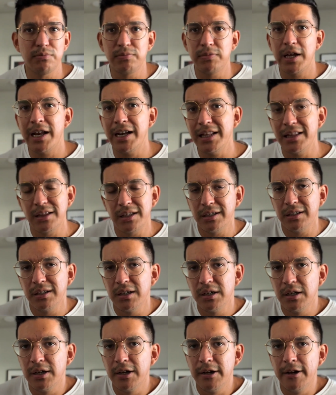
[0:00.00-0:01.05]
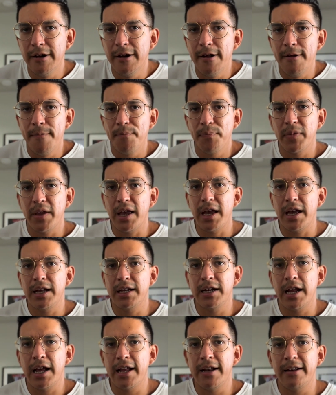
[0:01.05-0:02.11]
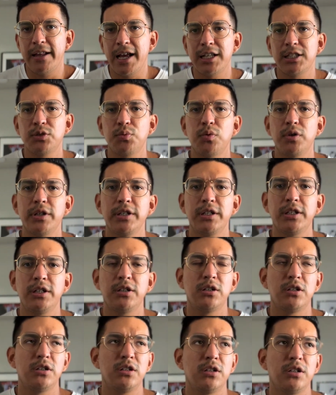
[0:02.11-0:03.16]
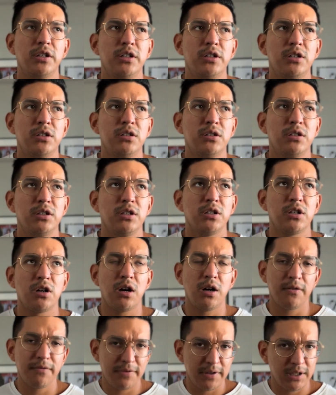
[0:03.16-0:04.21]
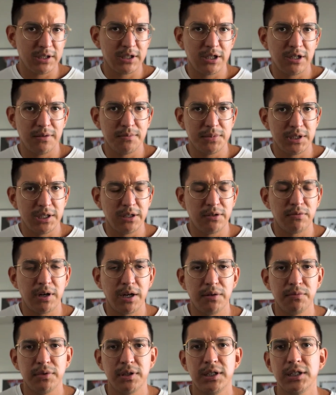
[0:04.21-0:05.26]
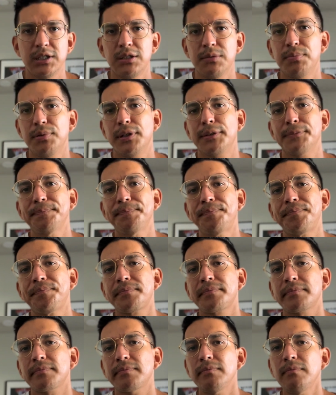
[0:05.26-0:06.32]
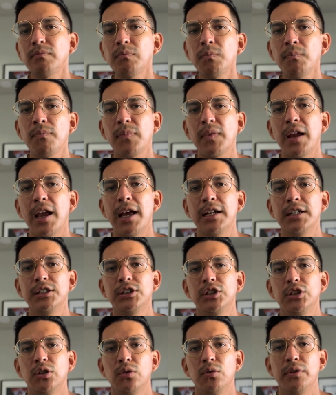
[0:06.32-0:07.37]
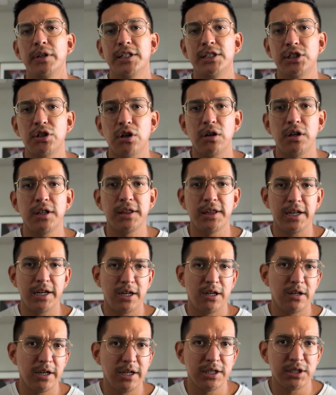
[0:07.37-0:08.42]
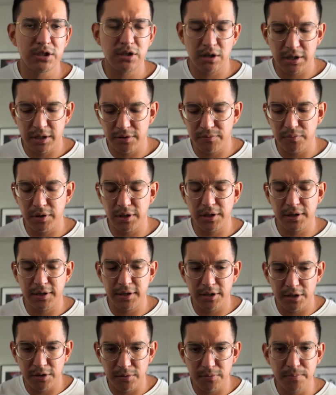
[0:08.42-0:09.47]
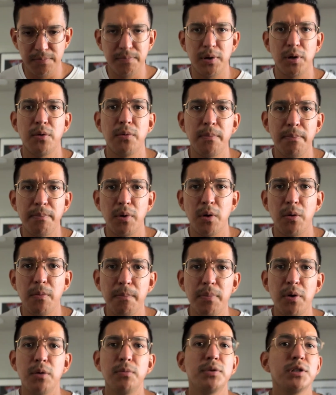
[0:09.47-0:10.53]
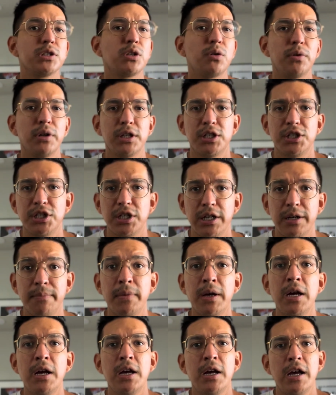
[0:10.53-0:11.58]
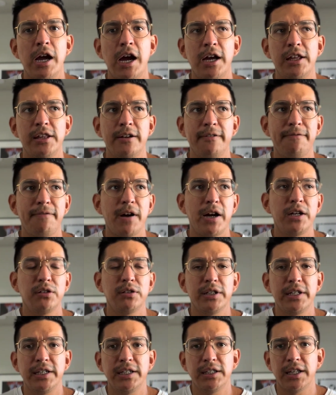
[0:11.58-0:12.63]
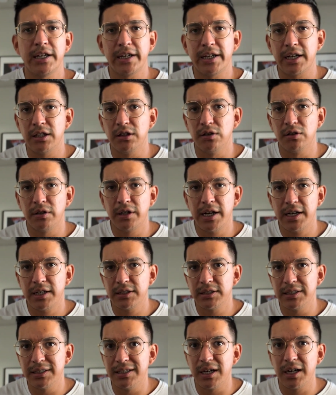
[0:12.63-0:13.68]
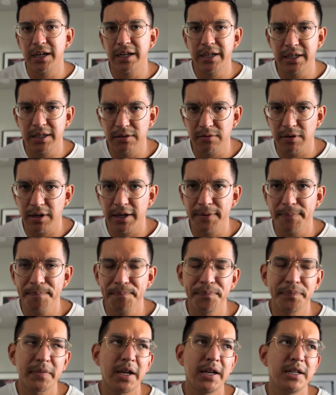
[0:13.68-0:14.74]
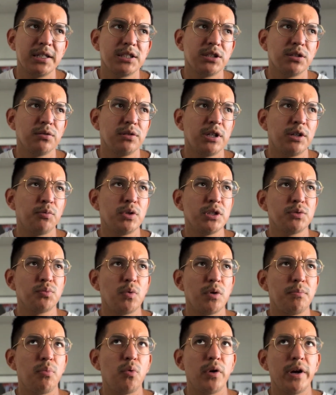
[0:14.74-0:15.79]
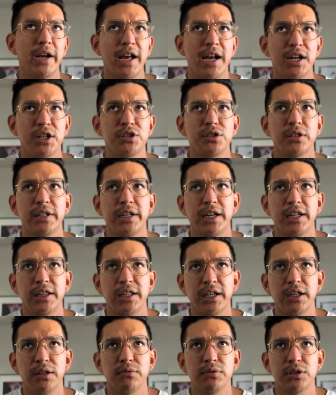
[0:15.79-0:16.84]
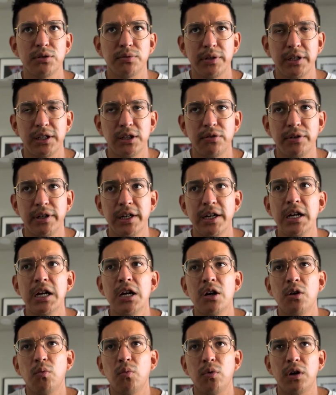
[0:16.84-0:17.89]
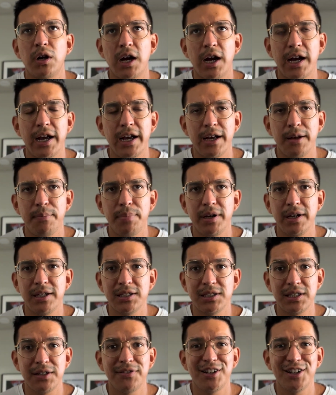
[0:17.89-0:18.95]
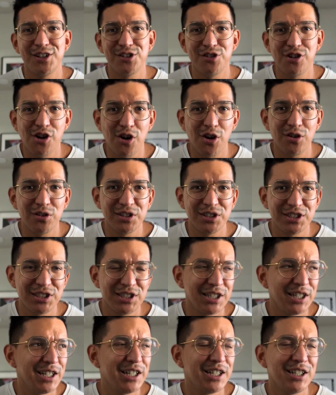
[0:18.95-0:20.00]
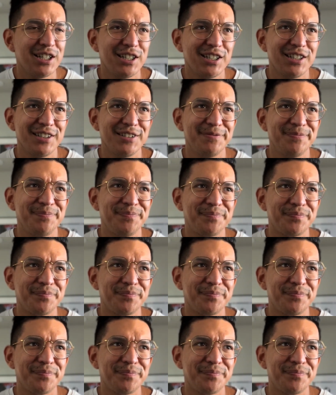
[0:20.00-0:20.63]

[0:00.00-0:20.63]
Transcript: anything? And that's where your confidence comes in, right? With discipline. And so it started there. It started with, boom, boom, boom, just going to the gym. And then finally, I learned how to diet, right? And so there was one point, actually, I think I was 23, where I had paid $700 to get a